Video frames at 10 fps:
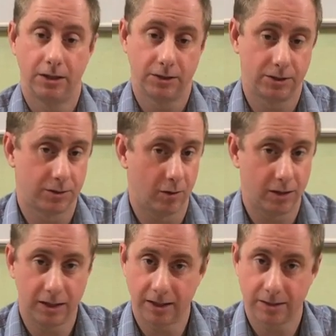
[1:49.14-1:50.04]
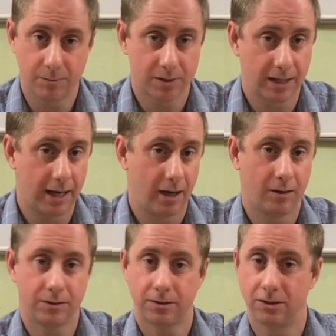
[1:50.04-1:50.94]
to starting to get some
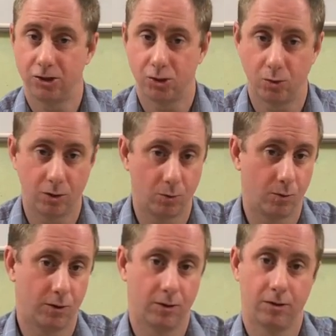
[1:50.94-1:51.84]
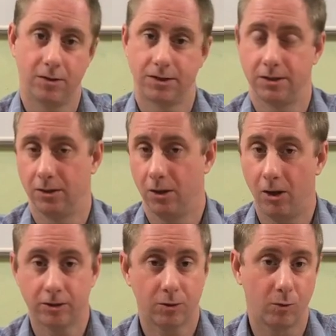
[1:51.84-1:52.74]
sounds, to short words, to
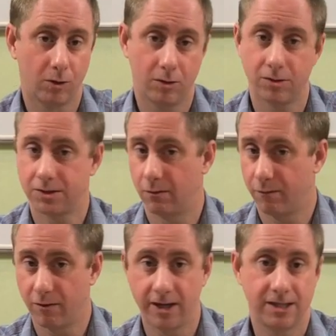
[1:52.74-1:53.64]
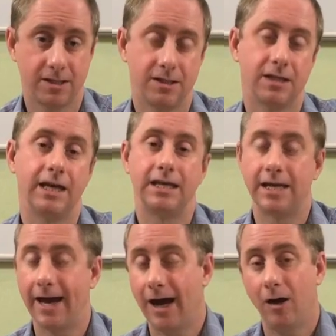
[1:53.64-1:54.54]
longer words, to phrases, and
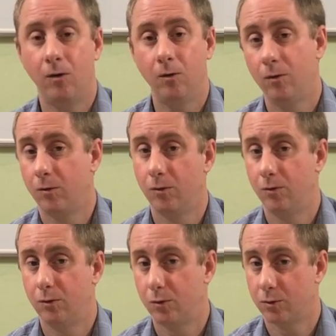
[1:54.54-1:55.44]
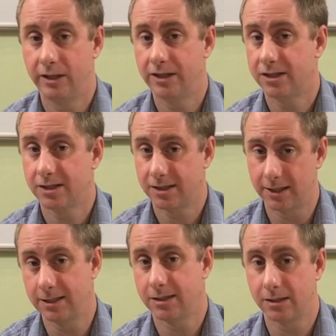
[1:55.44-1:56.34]
now we're into
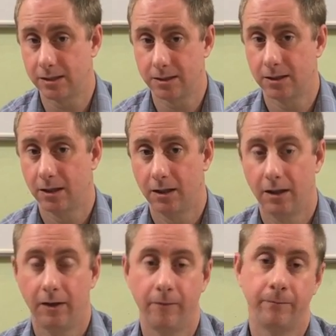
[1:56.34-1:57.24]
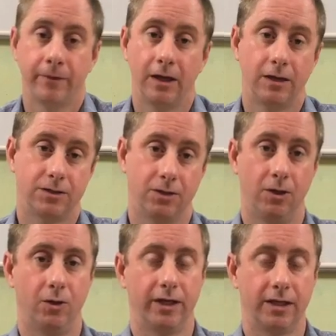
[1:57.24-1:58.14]
sentences.
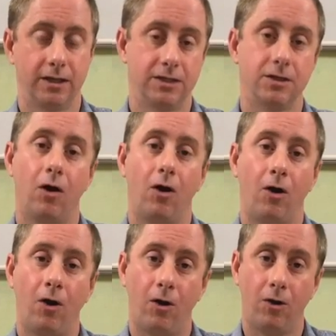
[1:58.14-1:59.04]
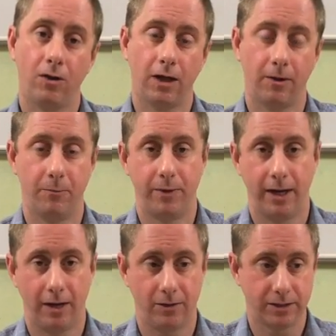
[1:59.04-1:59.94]
So it is all
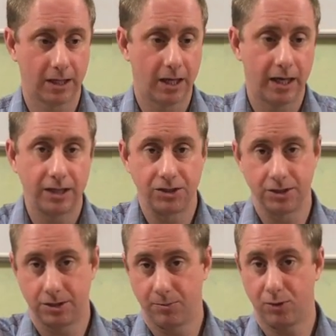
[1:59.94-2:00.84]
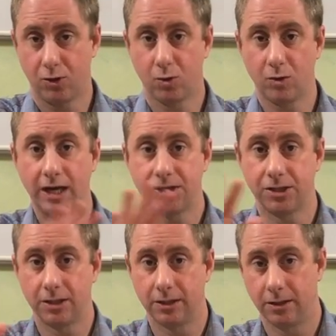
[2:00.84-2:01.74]
about just a
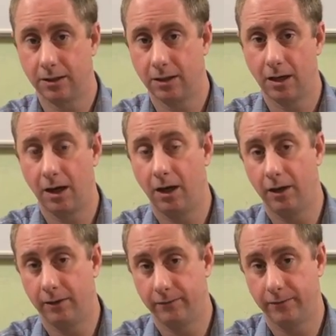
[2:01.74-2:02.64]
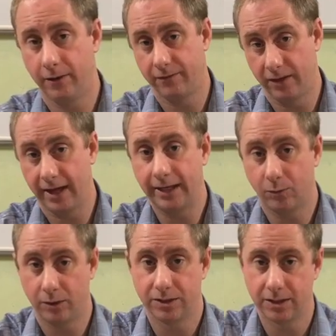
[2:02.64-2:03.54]
progression of
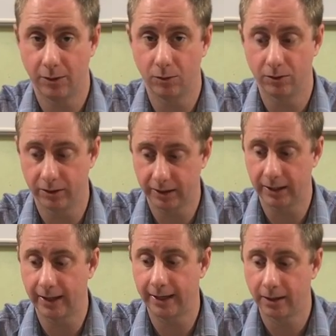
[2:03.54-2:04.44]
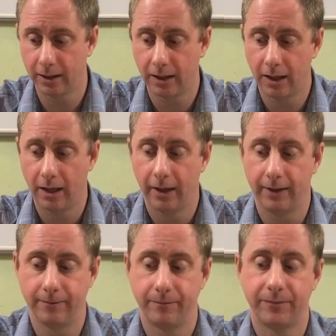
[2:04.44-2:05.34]
language that we're looking at.
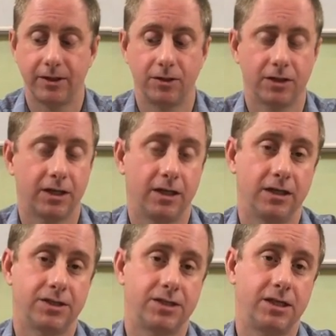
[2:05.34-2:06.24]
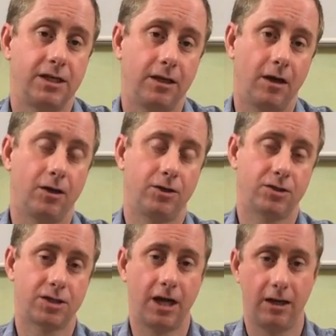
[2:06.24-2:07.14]
You're going to see your
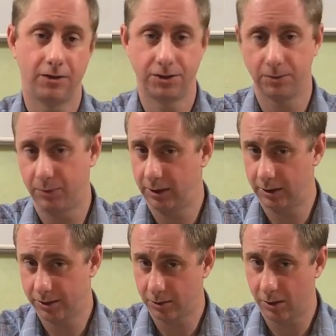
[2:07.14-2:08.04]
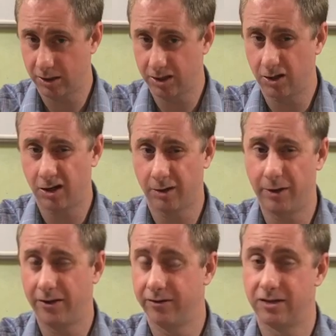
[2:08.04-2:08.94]
child should be starting to talk
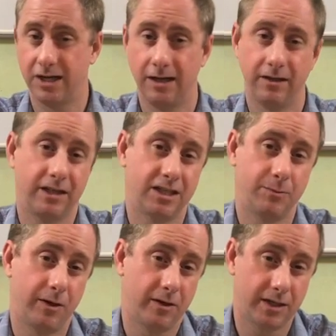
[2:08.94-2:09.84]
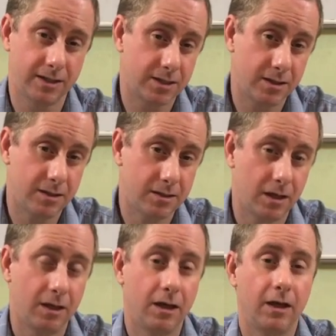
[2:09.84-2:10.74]
about their daily experiences.
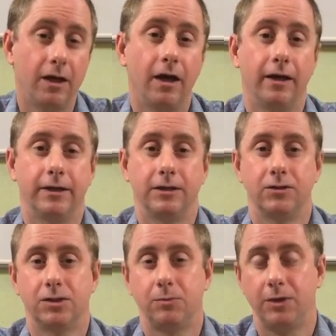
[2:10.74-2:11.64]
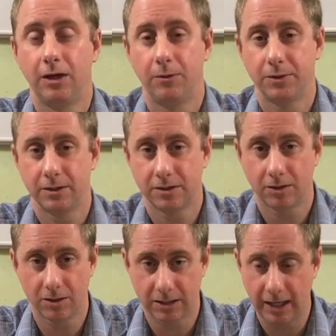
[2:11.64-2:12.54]
You should be able to
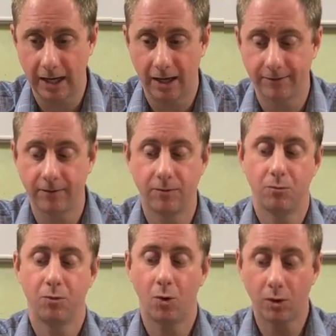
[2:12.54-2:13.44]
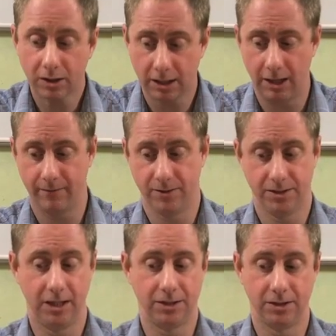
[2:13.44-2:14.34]
start to have even more
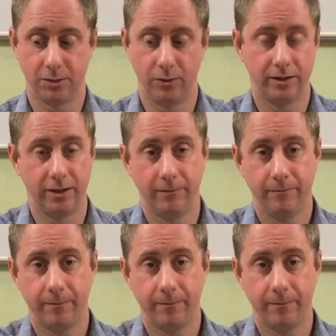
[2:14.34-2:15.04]
conversations with them.